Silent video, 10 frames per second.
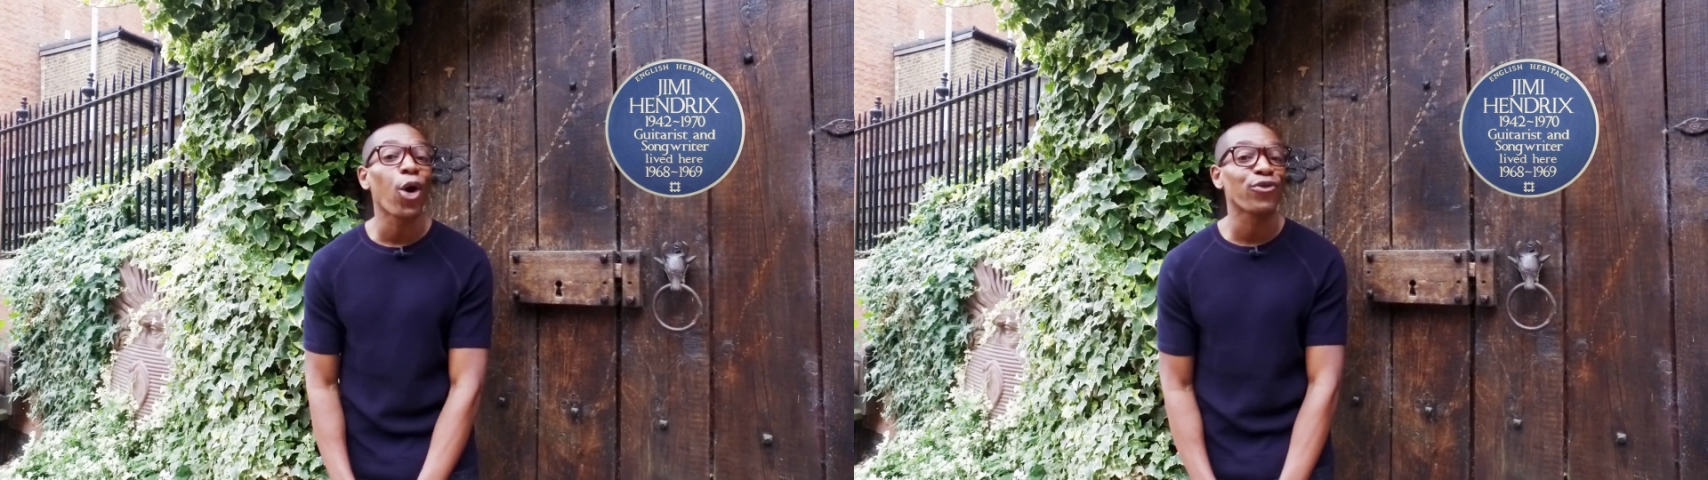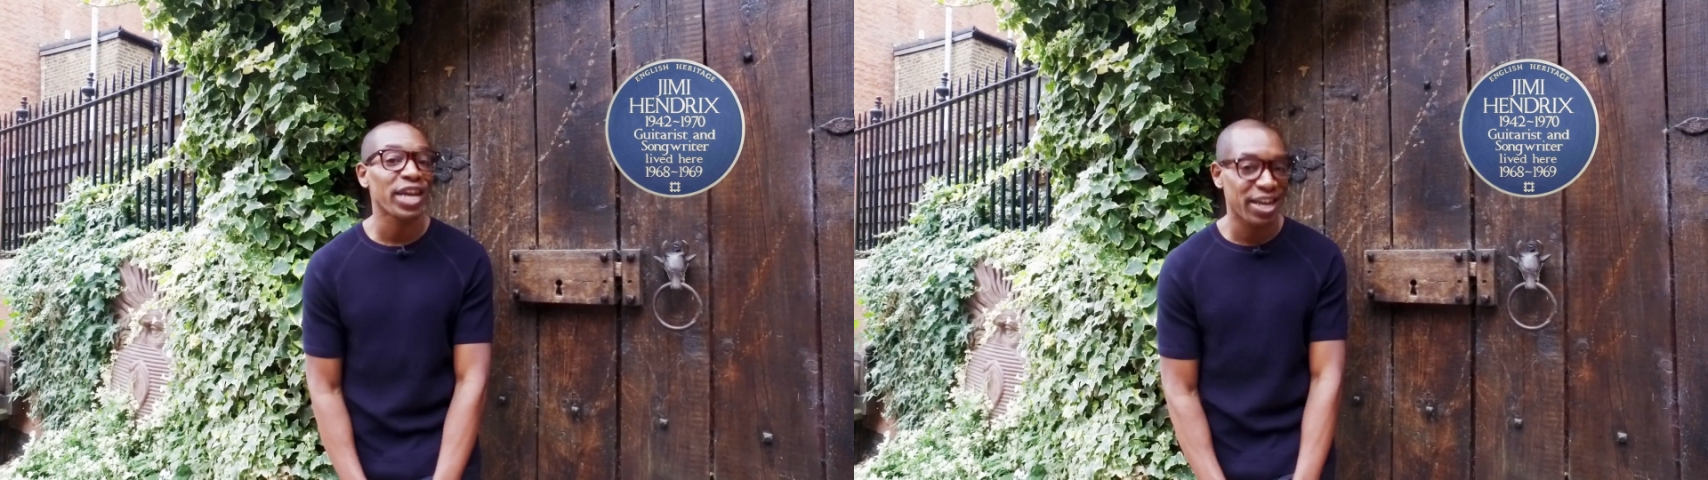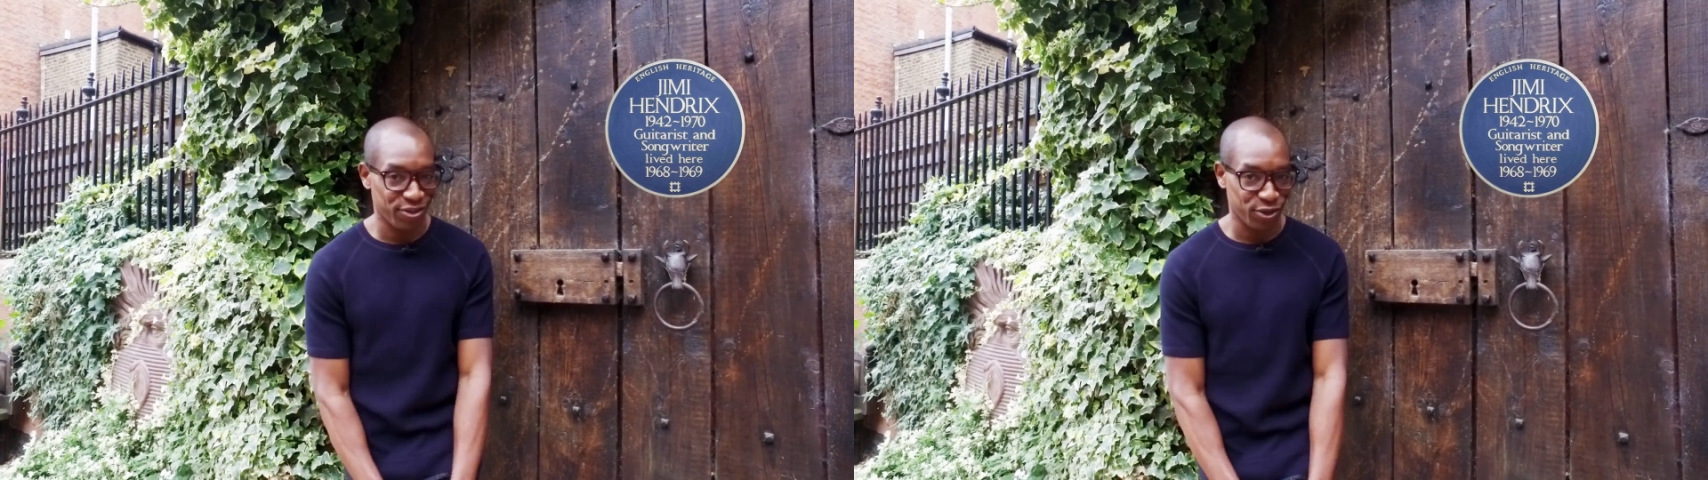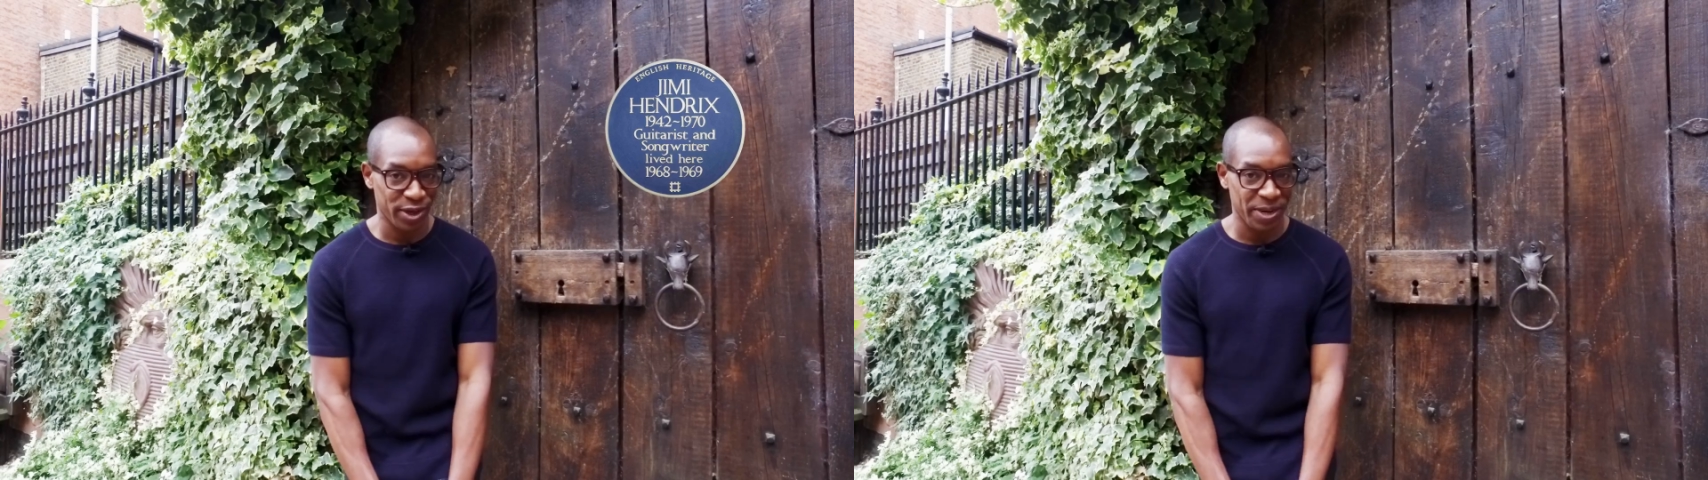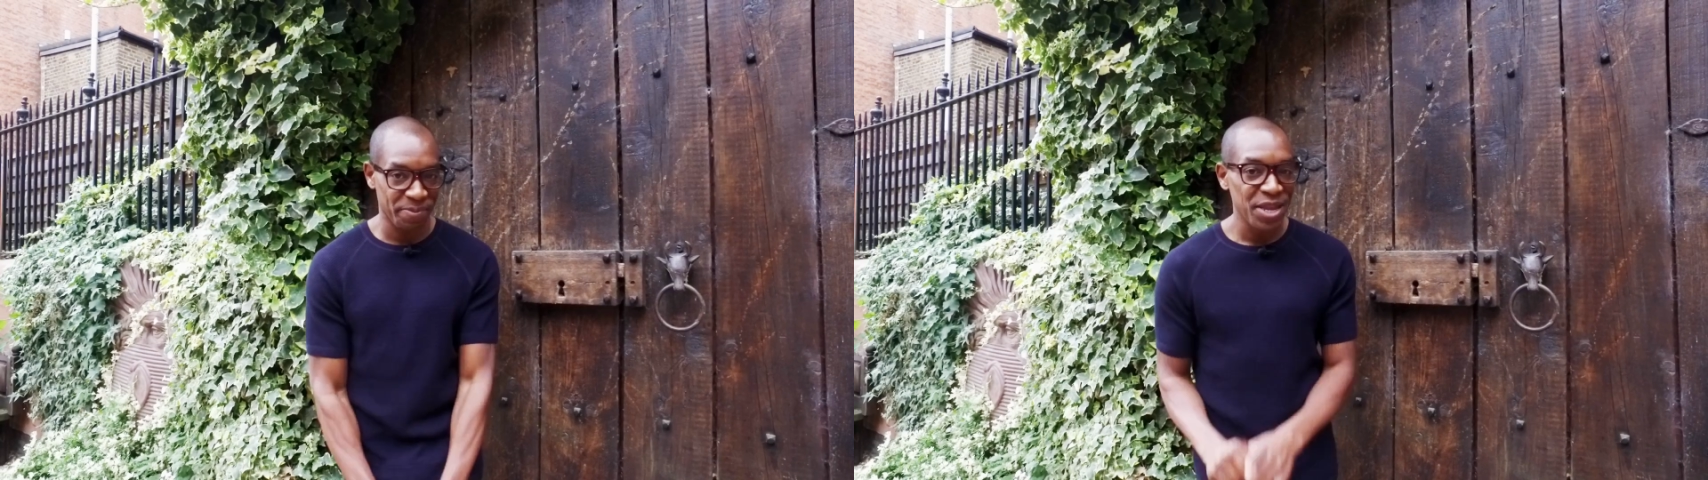of
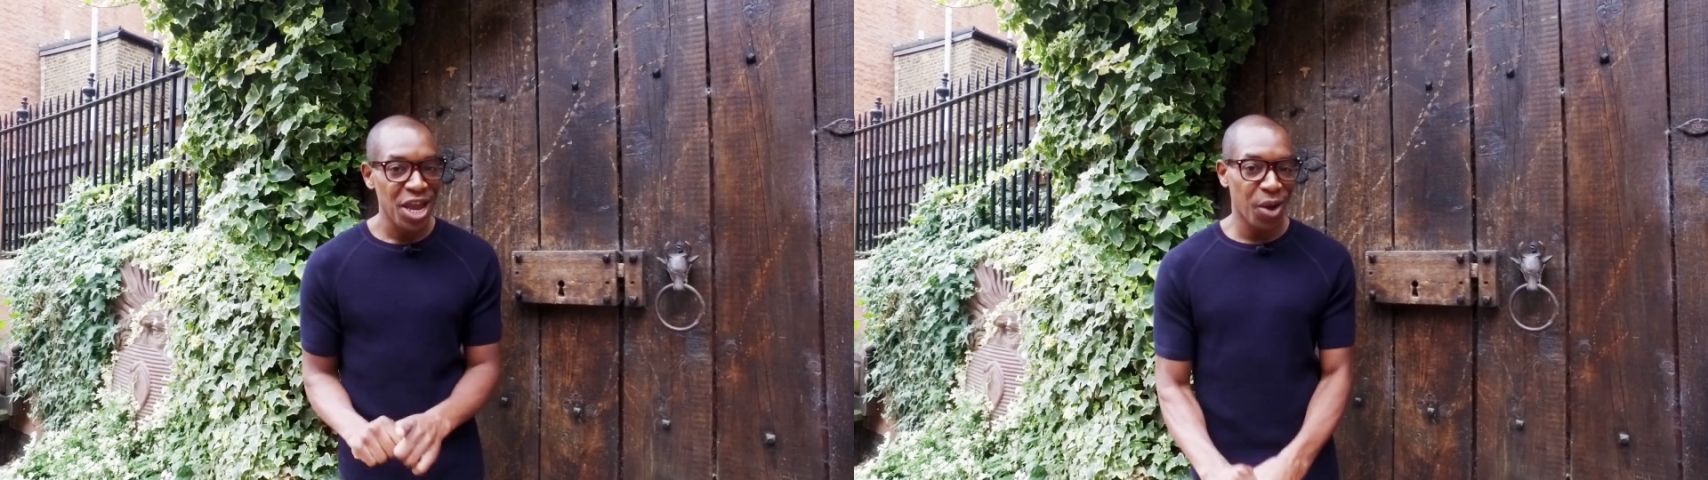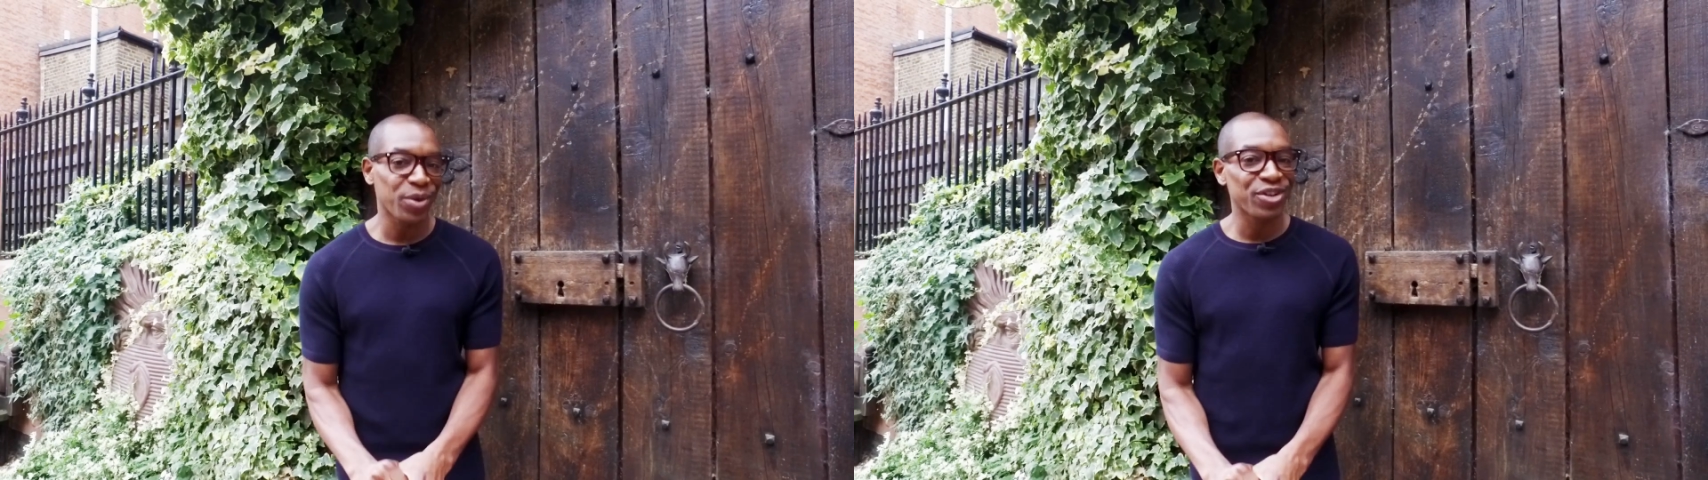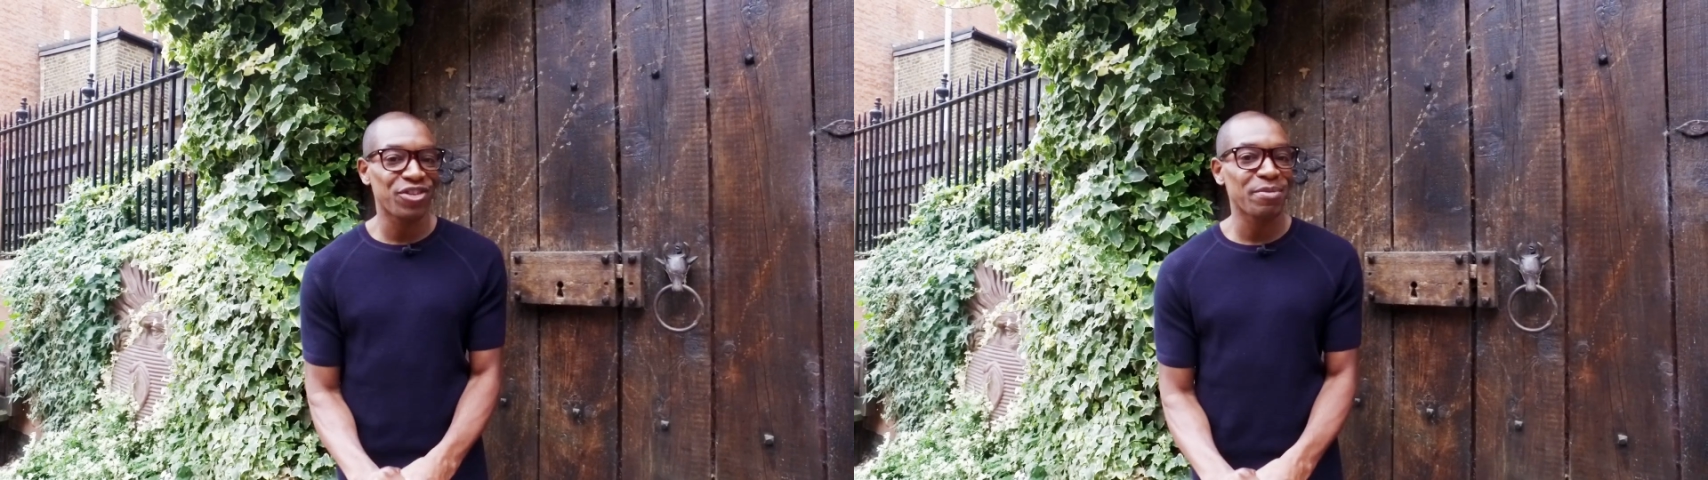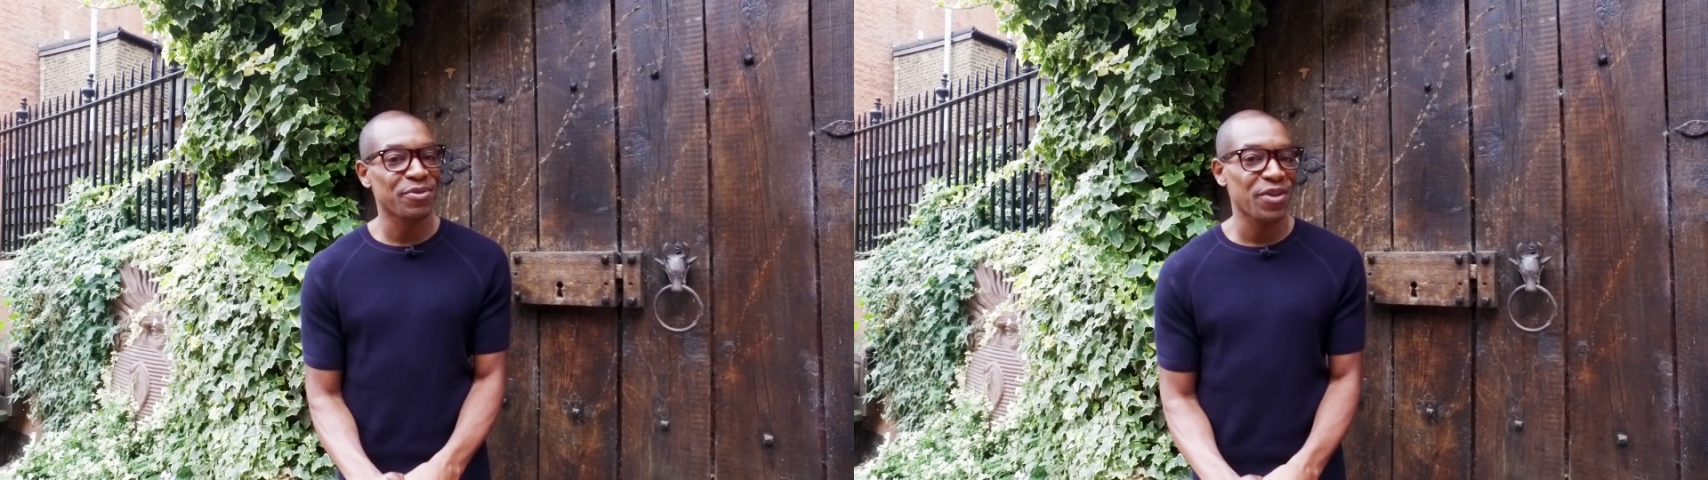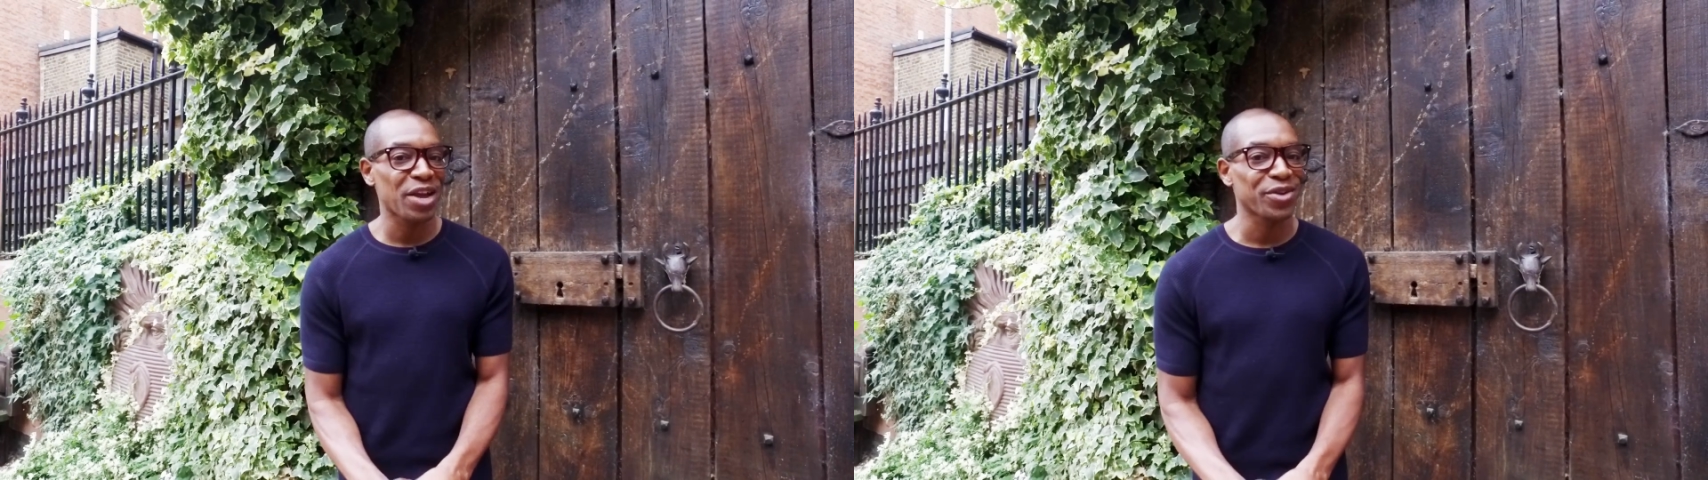history. I want you to do me a
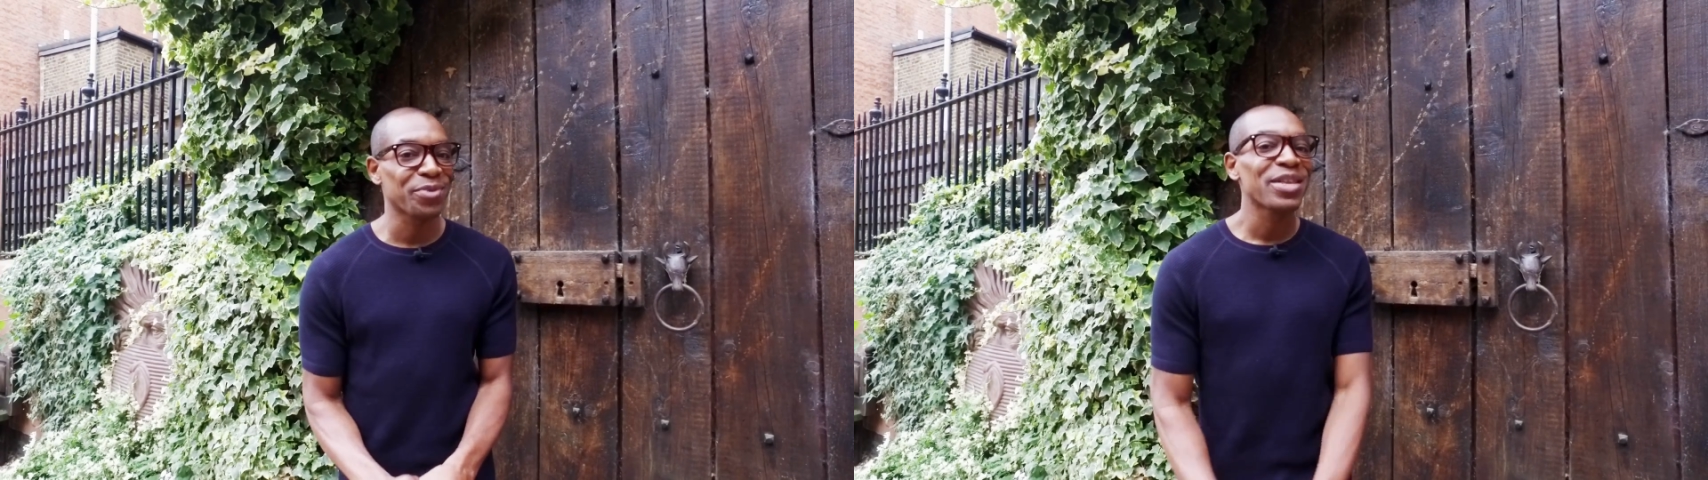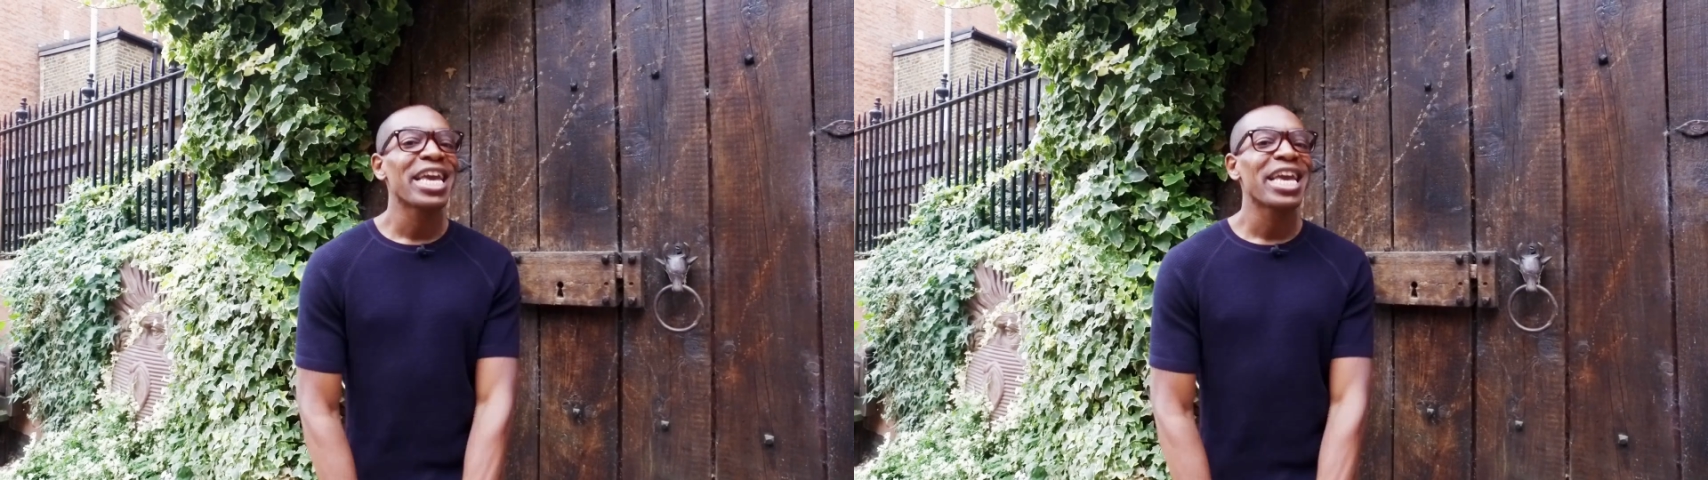favour.